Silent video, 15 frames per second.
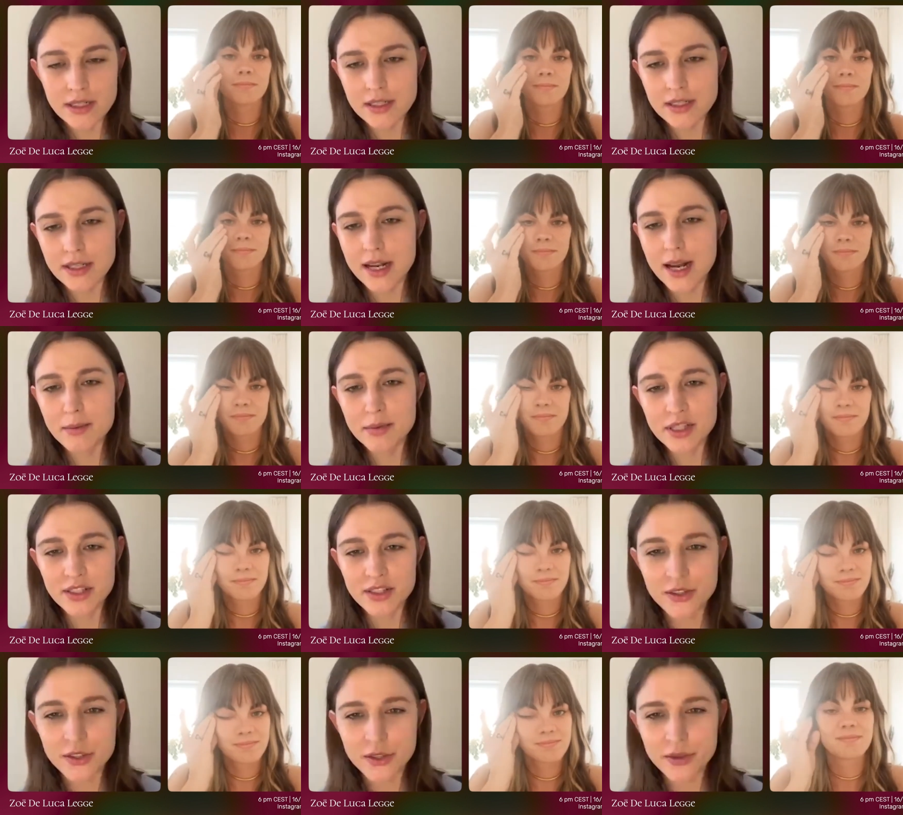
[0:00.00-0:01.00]
Speaker 1: adapted
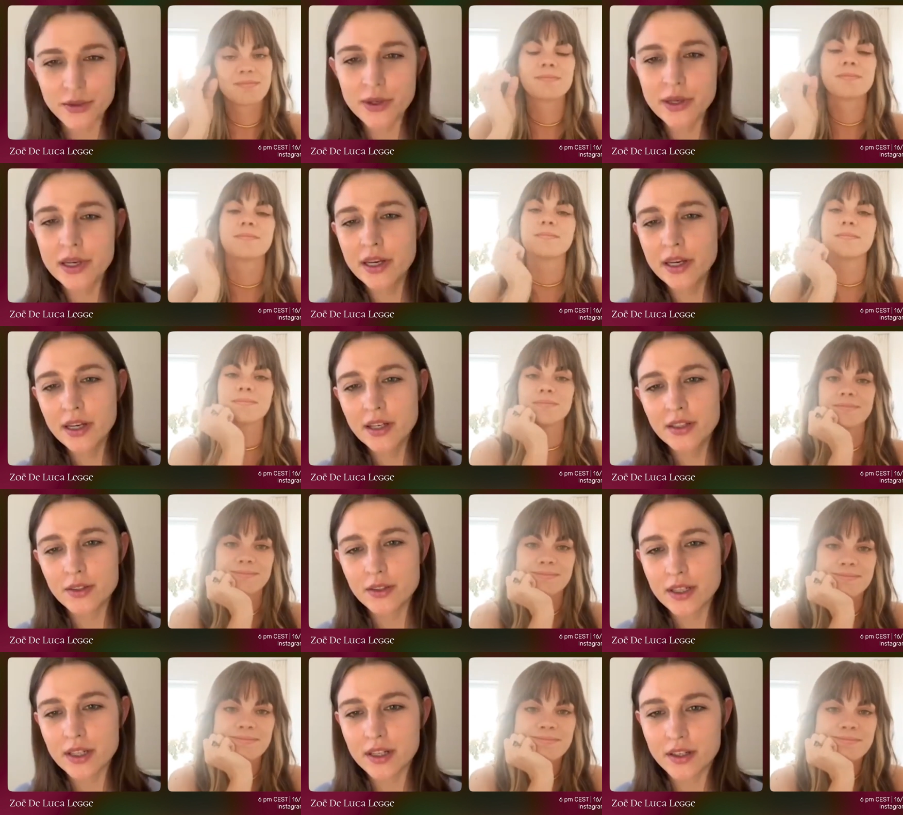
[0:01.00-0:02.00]
to to
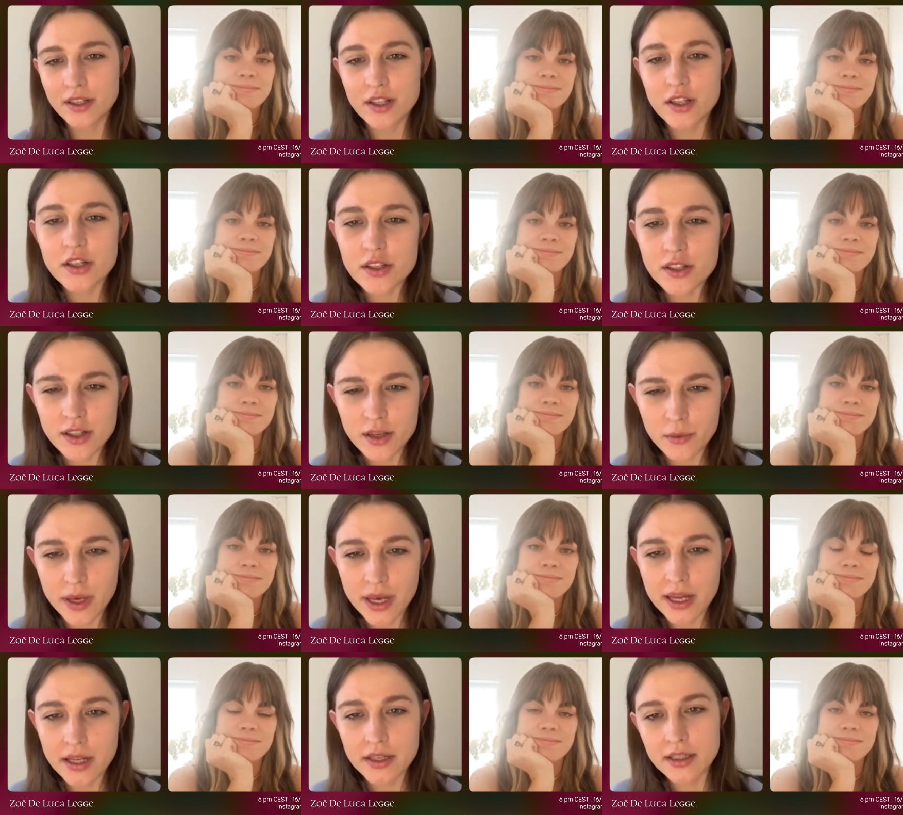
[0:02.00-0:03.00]
the conditions that we
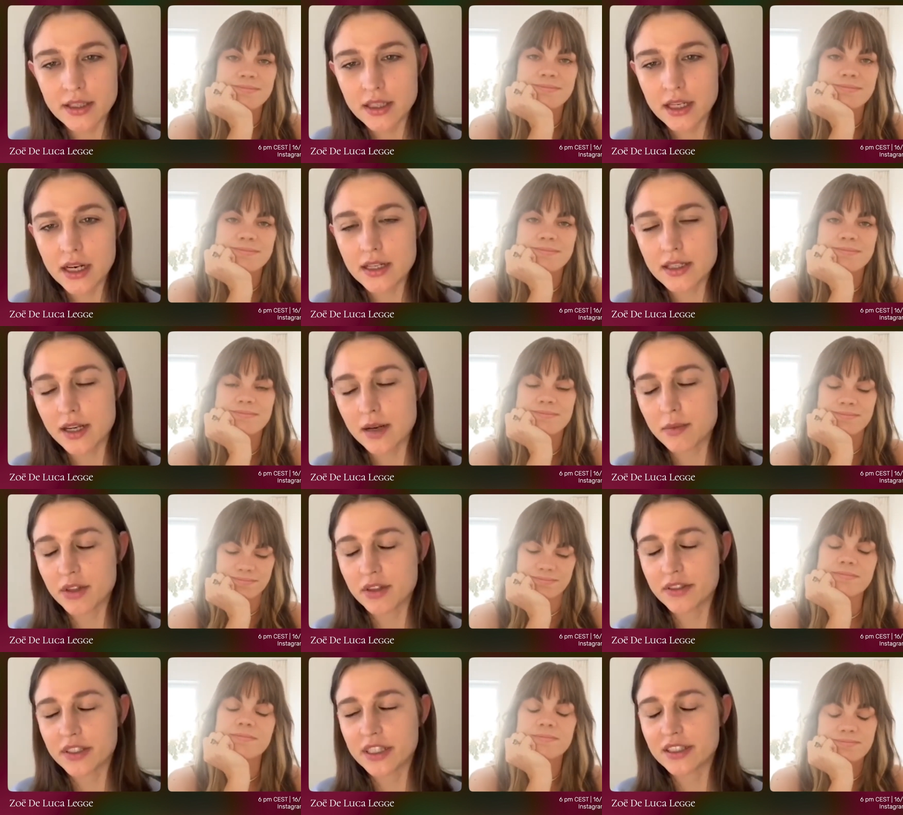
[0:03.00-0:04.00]
had in the last couple of
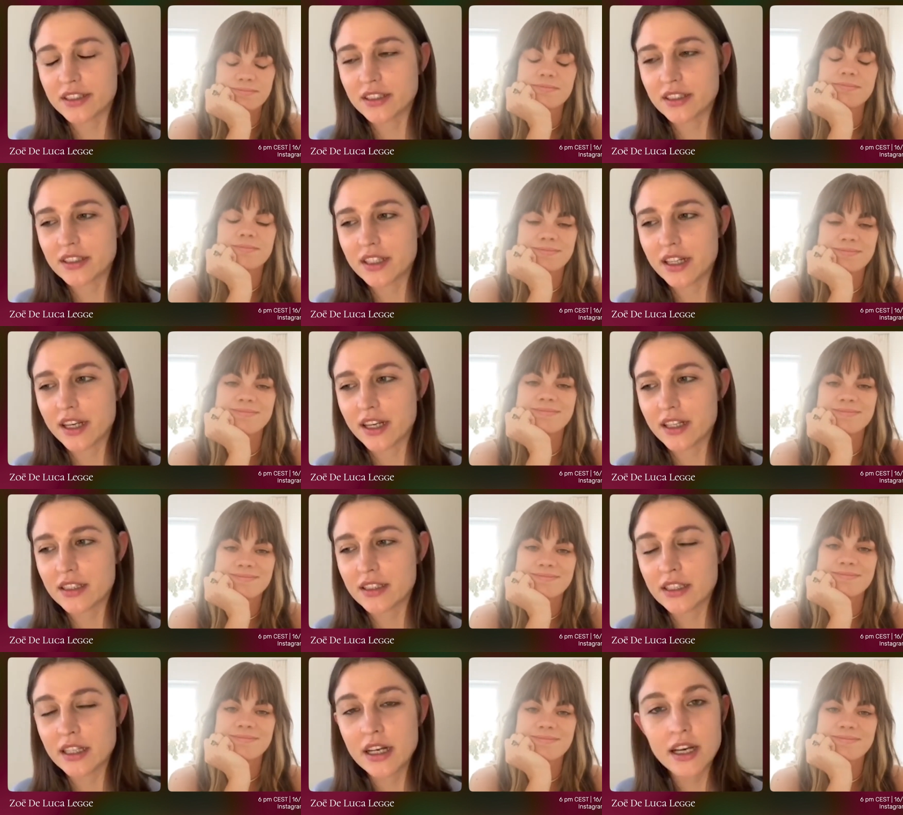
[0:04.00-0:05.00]
years. And
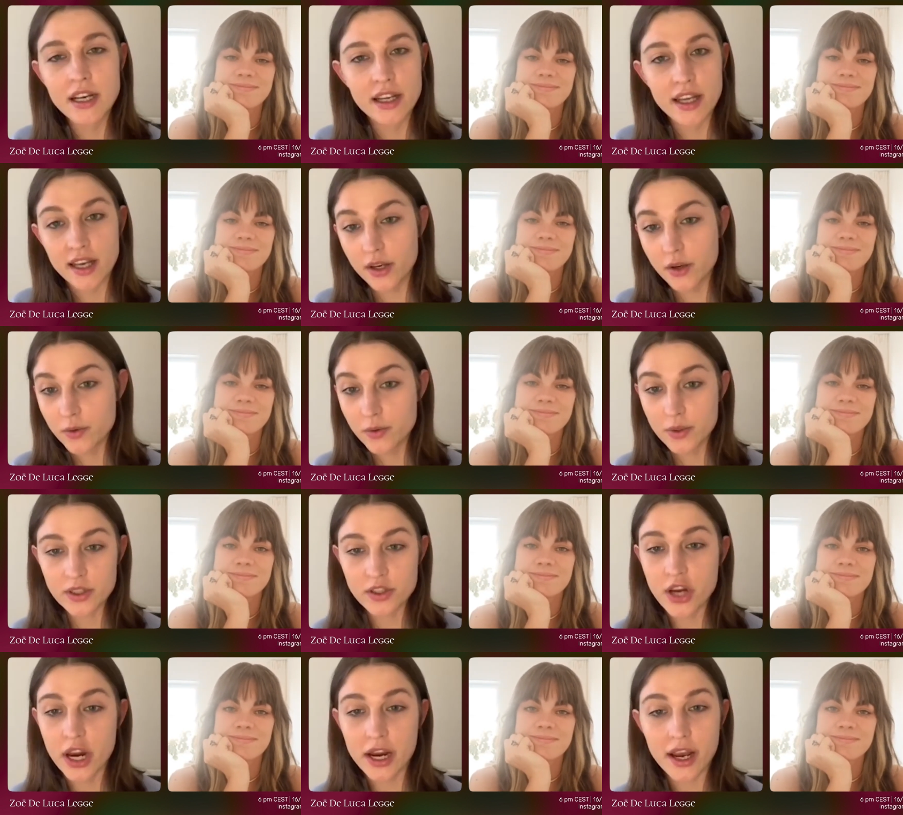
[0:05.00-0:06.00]
yeah, go
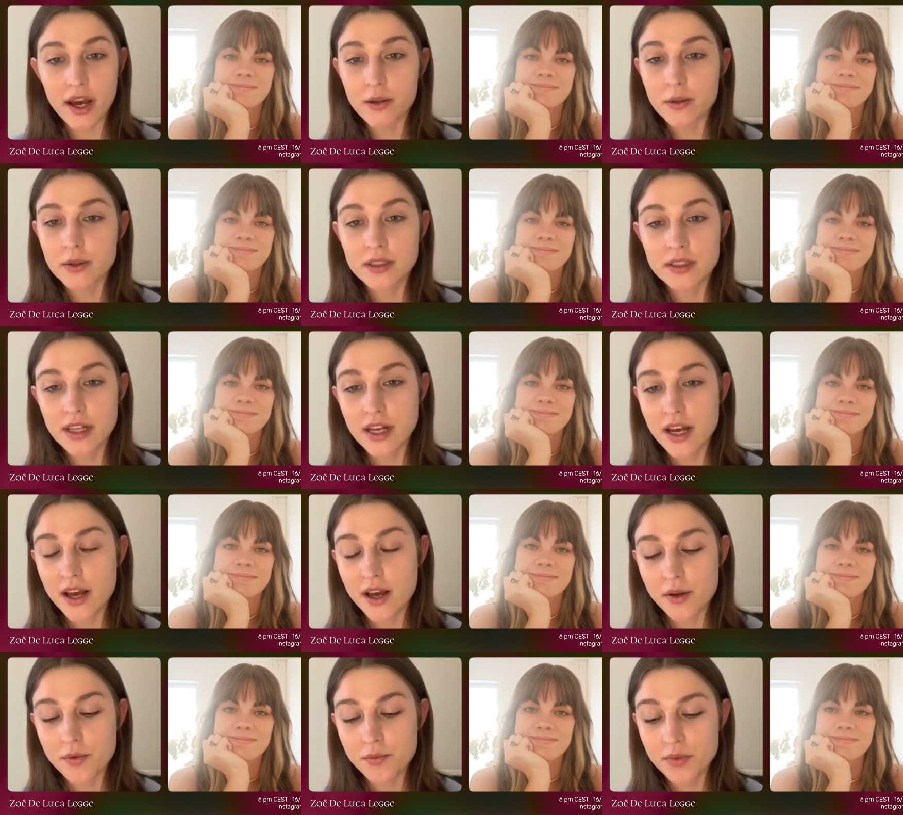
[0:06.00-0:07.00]
check out
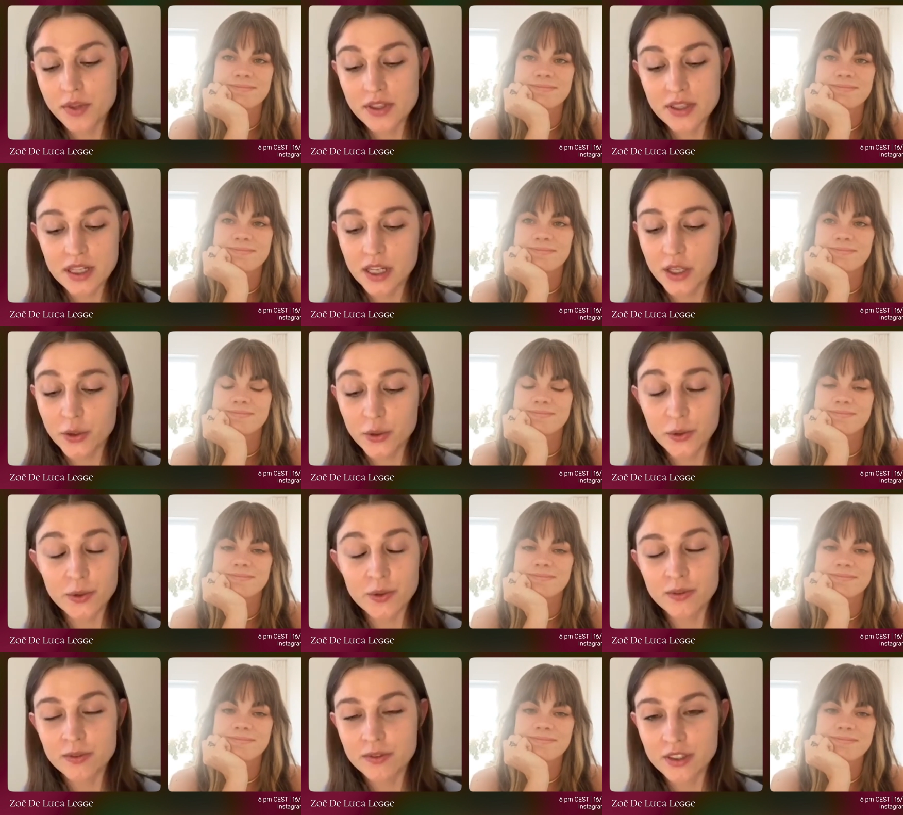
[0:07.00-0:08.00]
um, the Siliqoon,
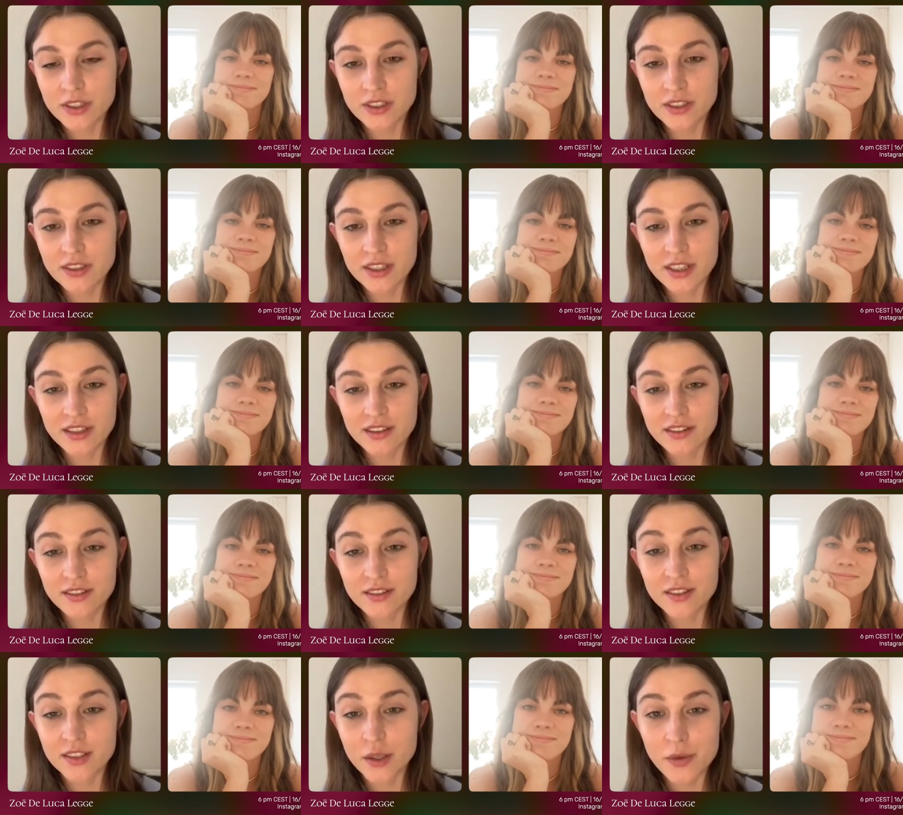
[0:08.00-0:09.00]
which is in
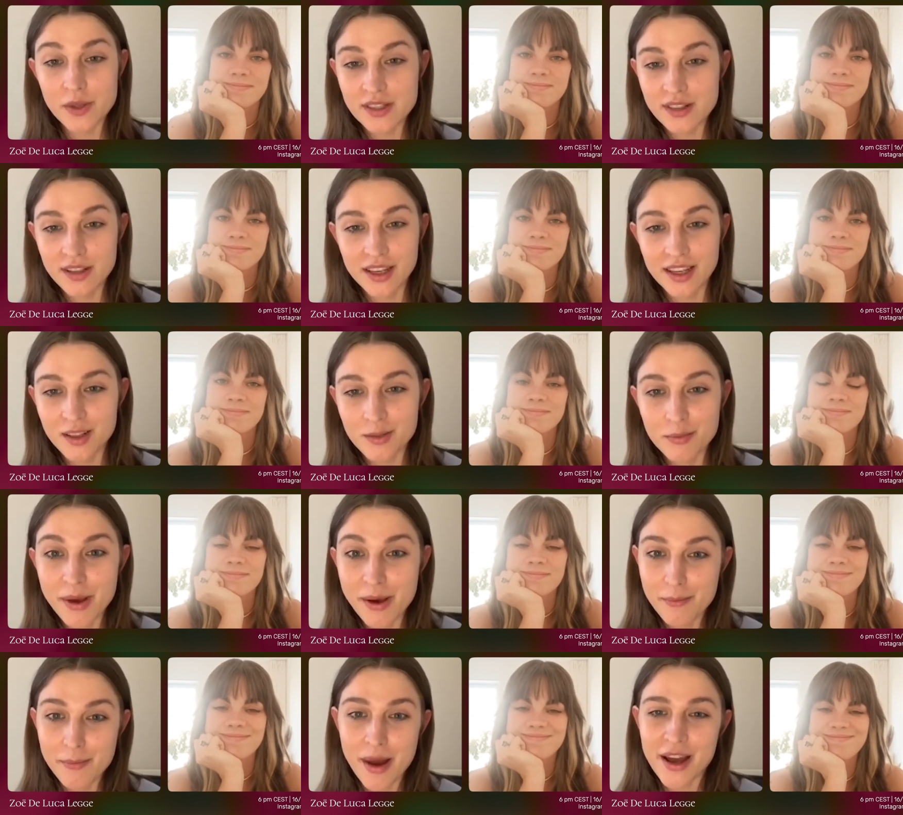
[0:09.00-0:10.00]
Zoe's linking
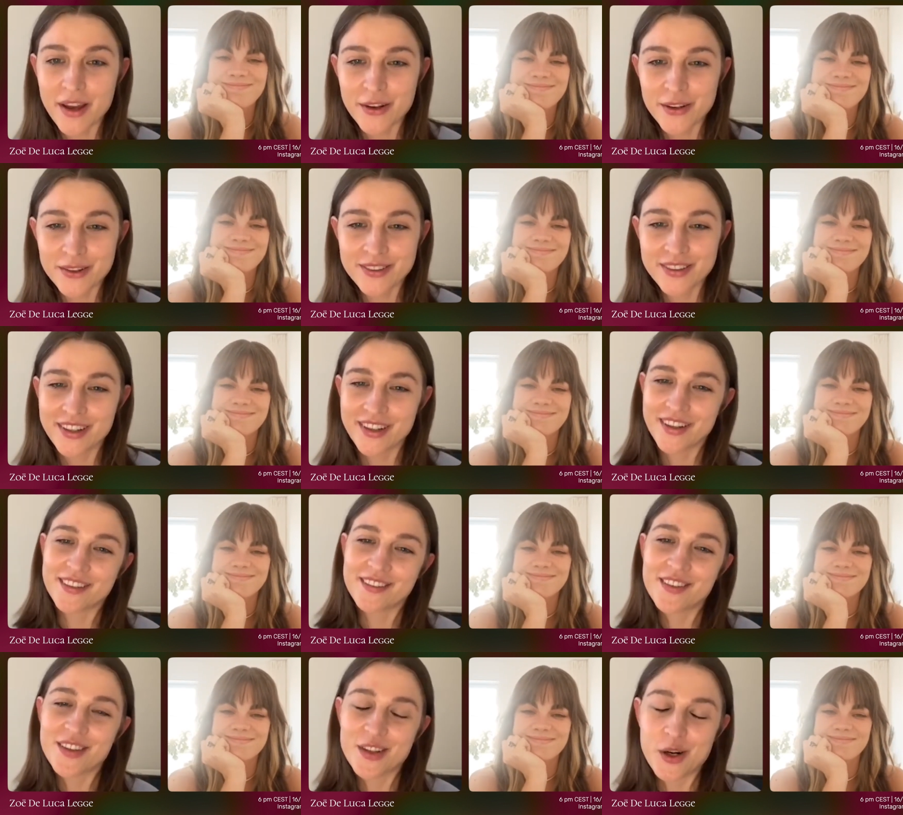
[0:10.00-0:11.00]
bio uh,
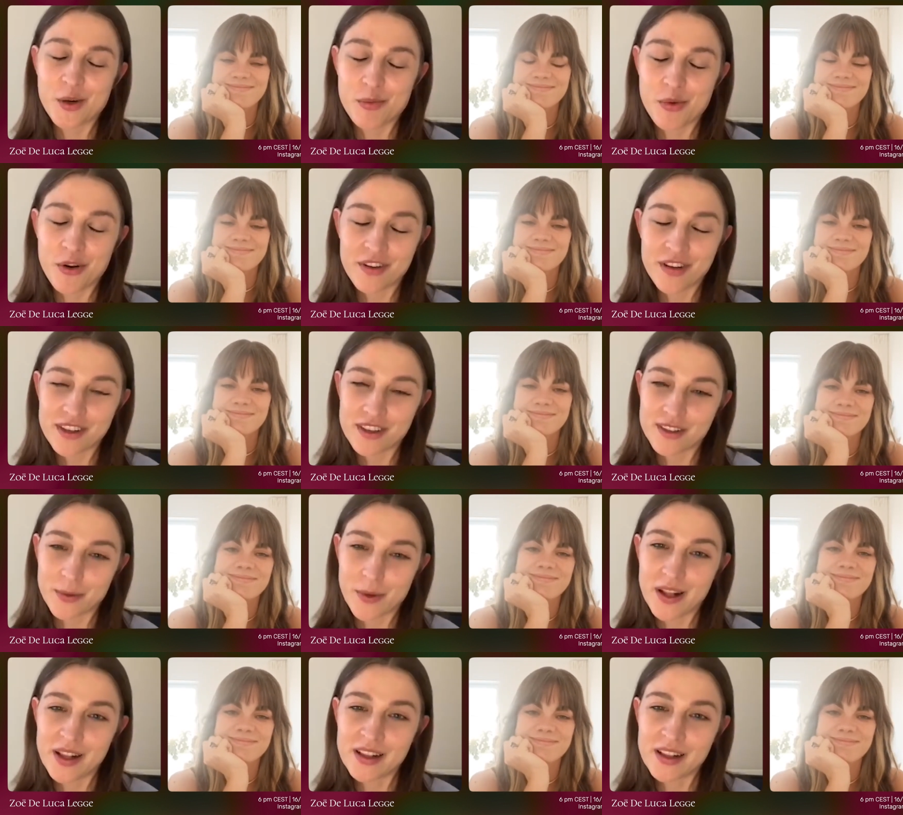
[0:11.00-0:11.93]
on her profile as well.